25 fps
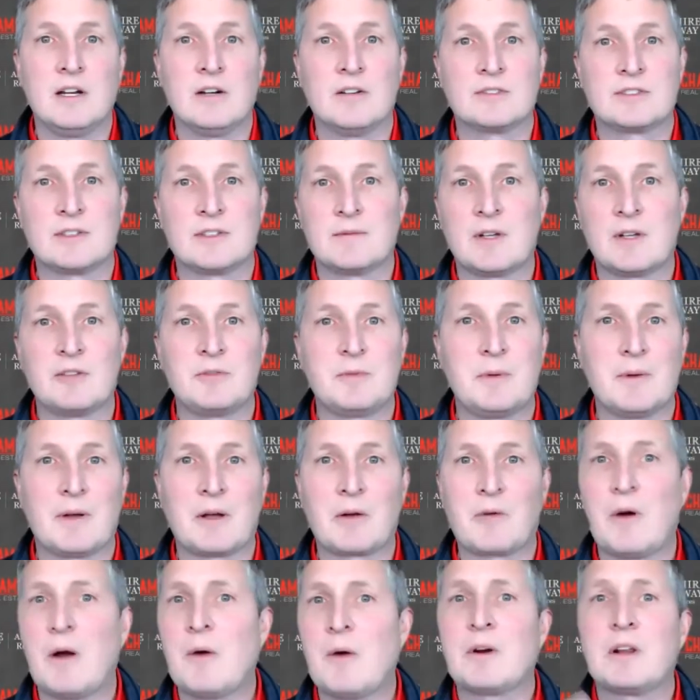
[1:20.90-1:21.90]
Sometimes people are
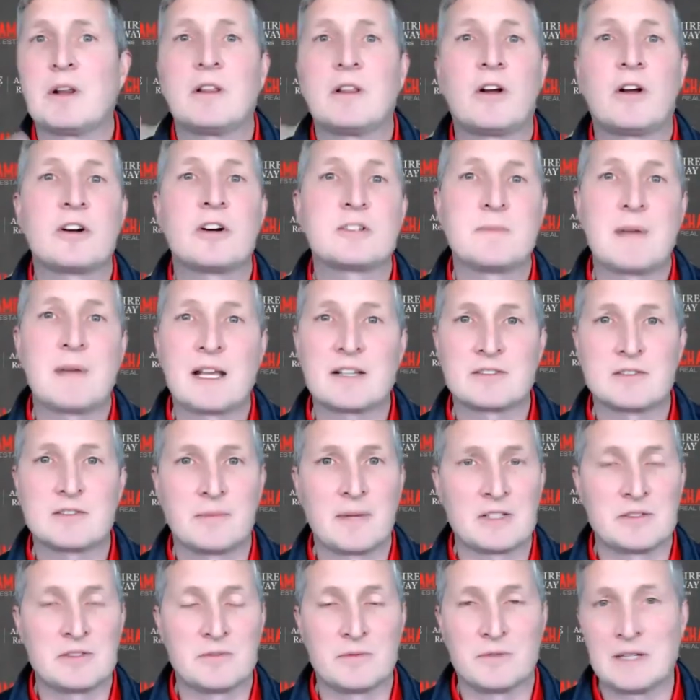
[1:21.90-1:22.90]
like, well, I want a large master
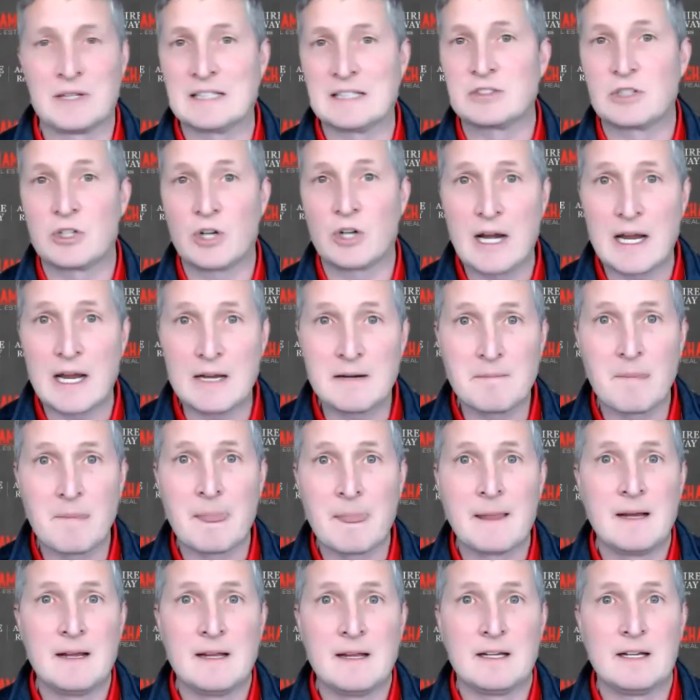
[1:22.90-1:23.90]
bedroom. Well, that's great,
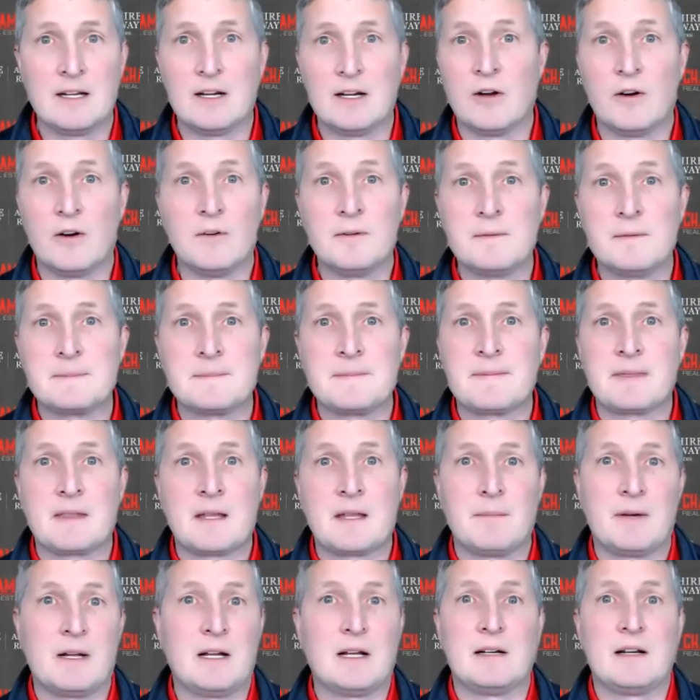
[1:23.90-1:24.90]

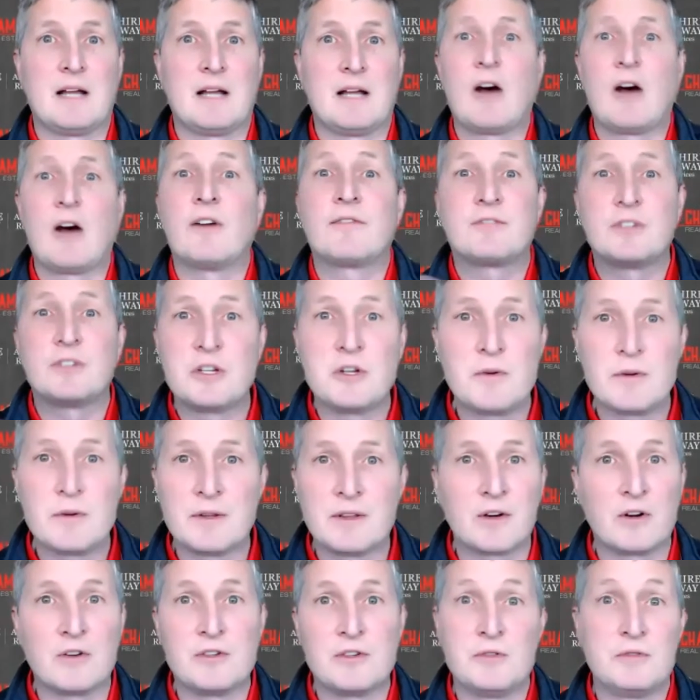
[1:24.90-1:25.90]
but how often are you in
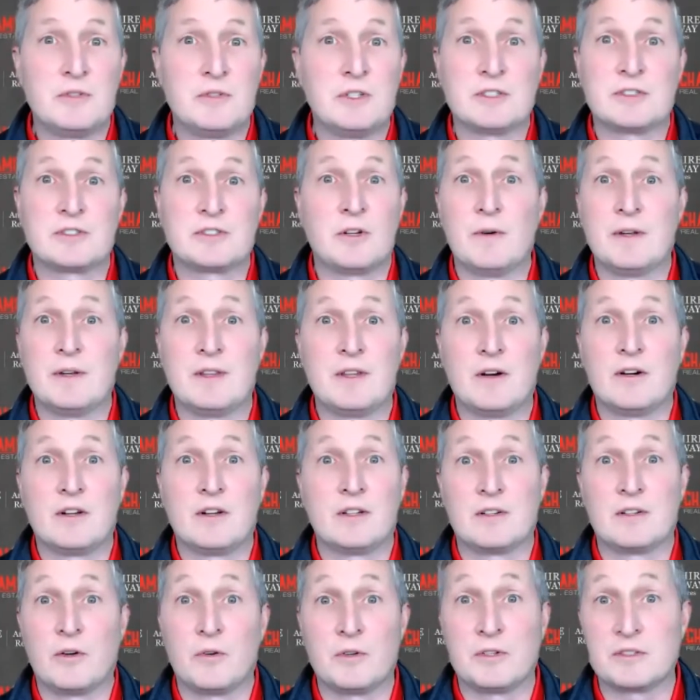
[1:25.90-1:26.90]
there? Do you just go in there
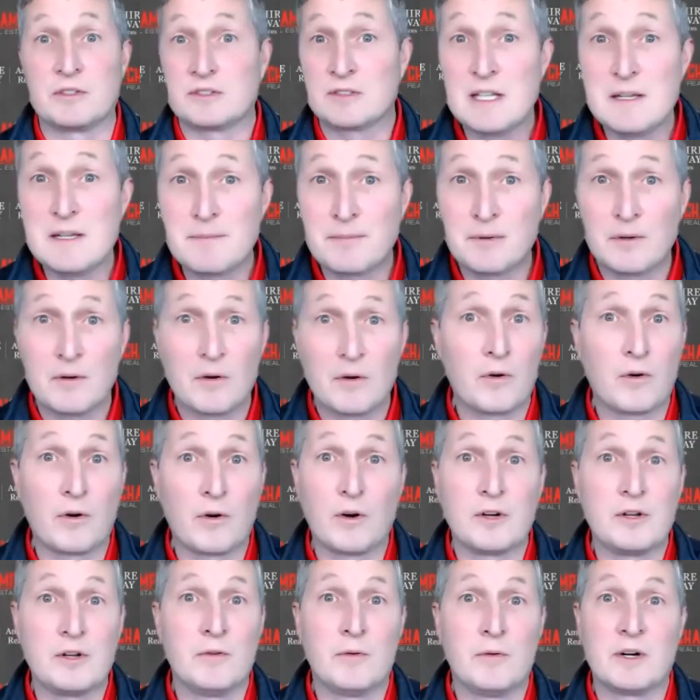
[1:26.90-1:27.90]
to go to sleep?
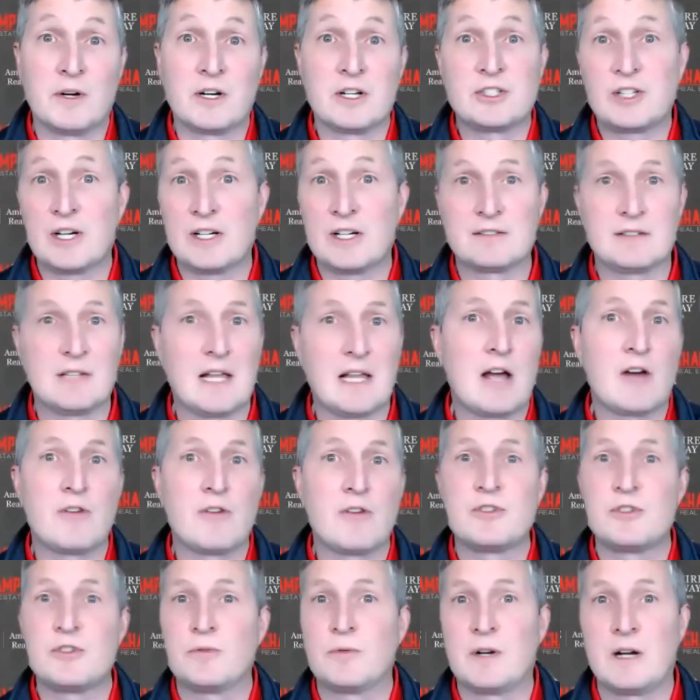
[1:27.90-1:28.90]
Or do you want to chase
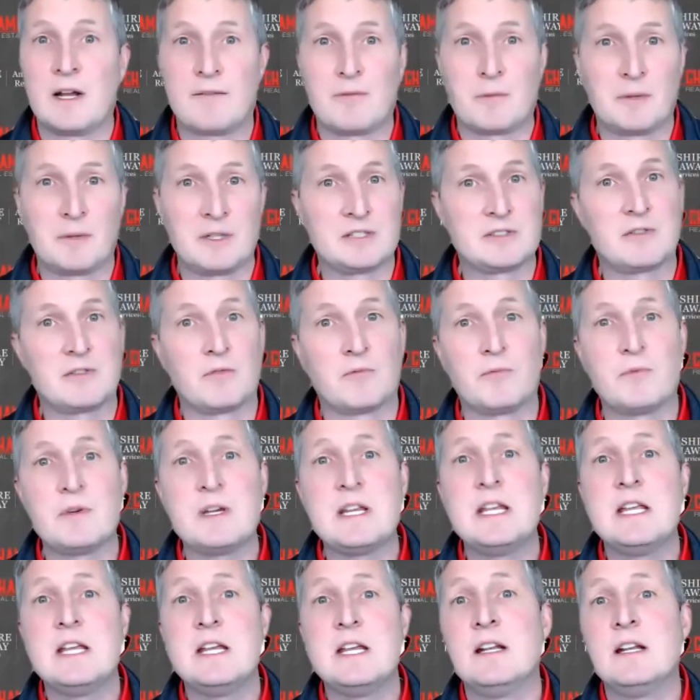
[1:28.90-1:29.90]
lounge? You want to have a place to
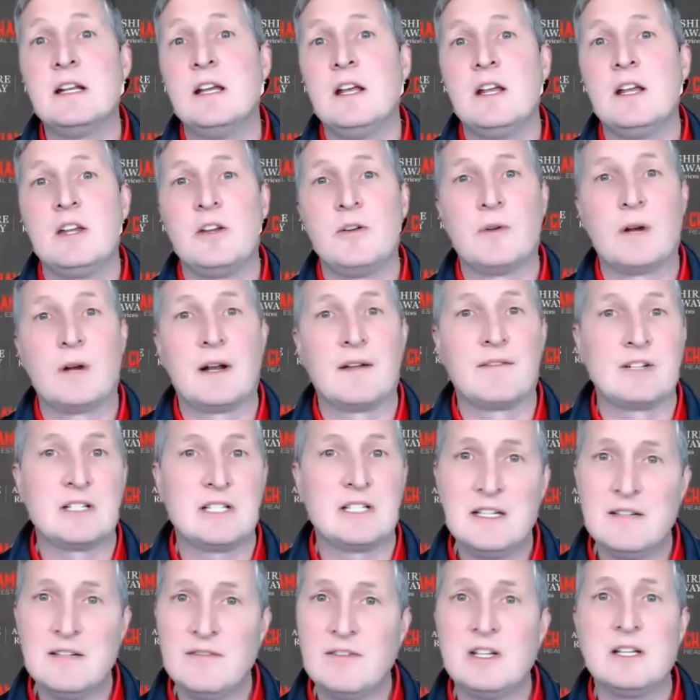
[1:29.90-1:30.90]
read? You want to have a
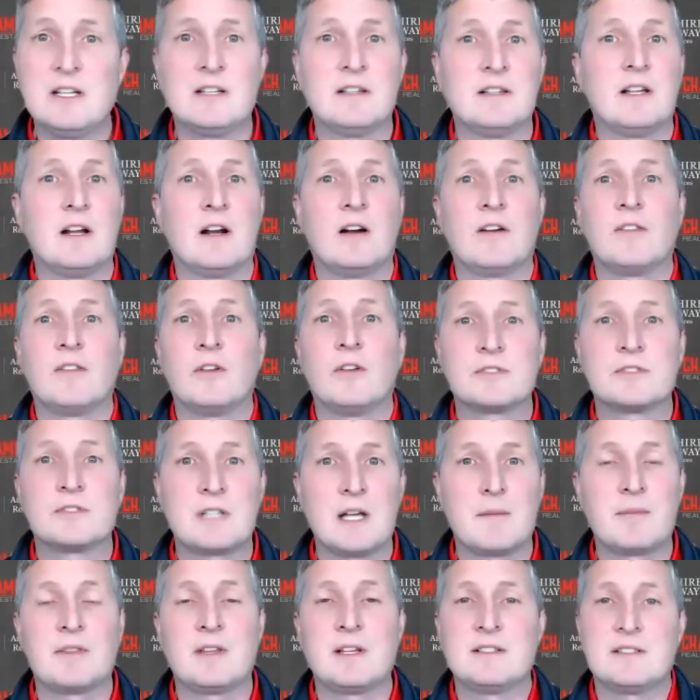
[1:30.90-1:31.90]
TV in there, those
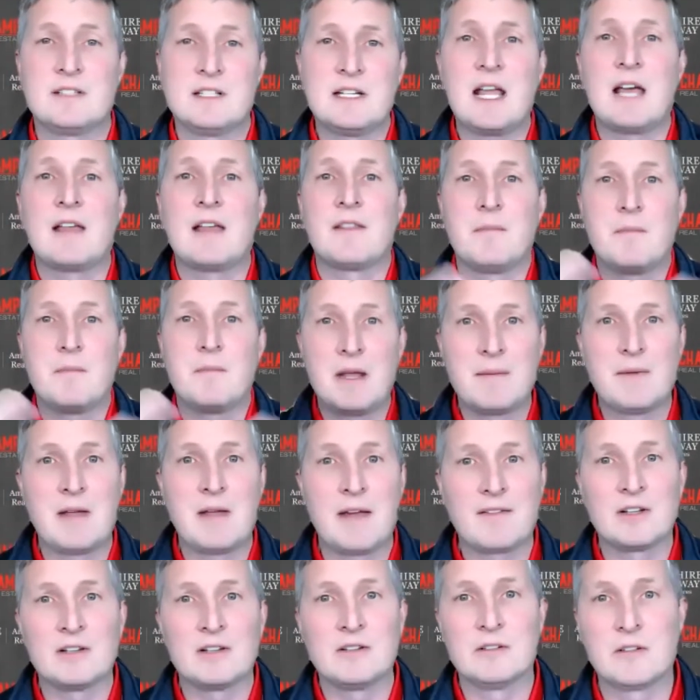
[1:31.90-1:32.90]
type of things? And yeah, then maybe
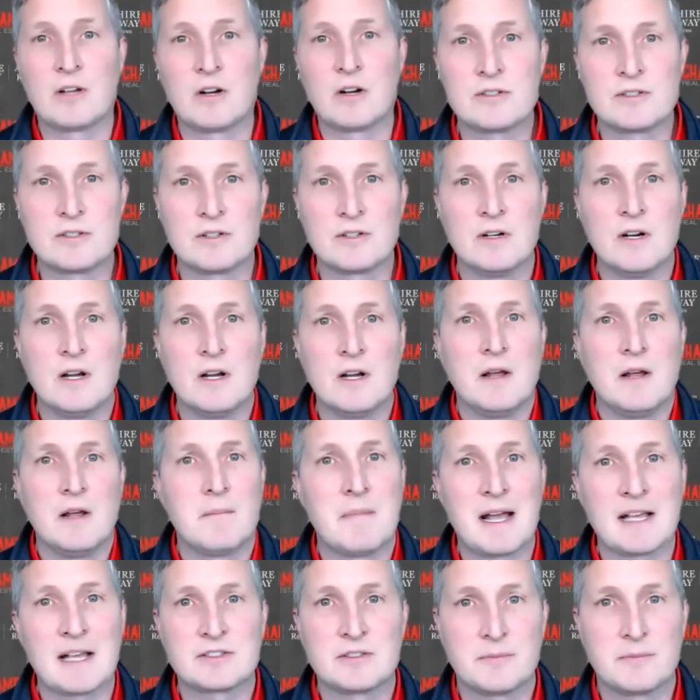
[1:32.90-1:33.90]
having a little larger
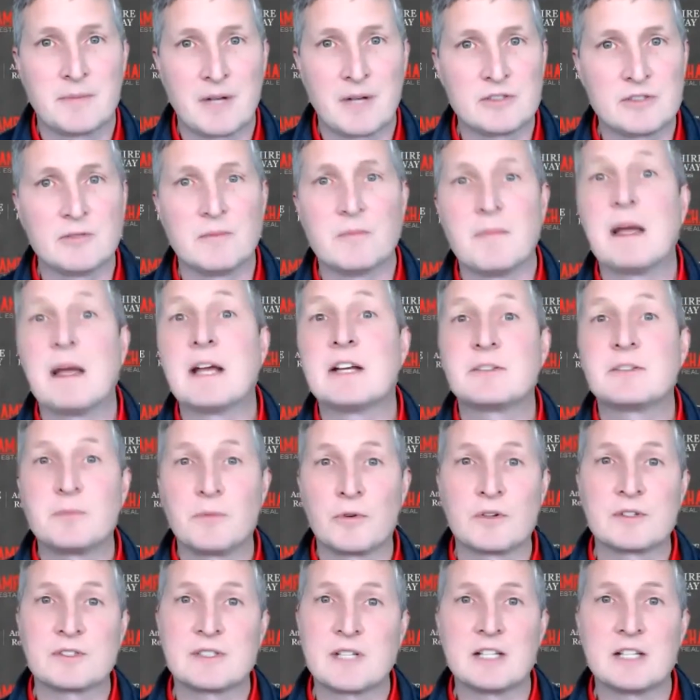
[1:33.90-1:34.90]
master bedroom makes
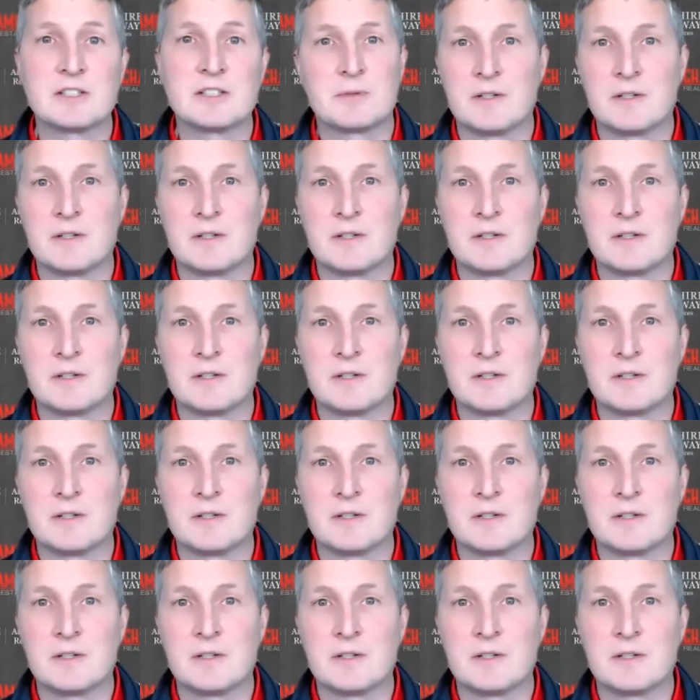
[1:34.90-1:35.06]
more sense.